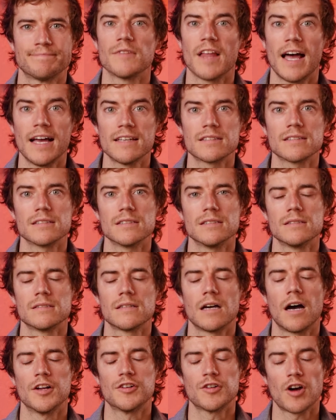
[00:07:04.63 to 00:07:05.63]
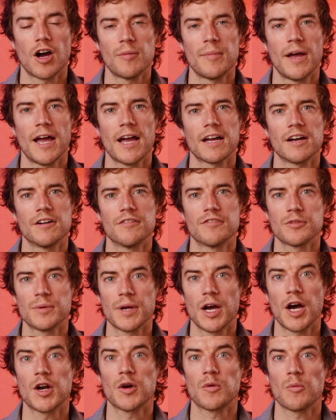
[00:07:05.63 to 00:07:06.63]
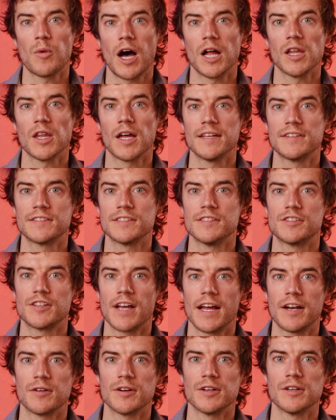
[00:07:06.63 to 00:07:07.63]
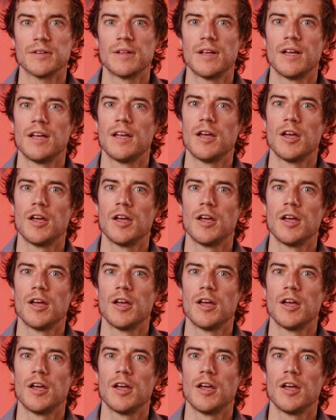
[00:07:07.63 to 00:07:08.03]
Lastly, a drawback of 300 watt lights in general,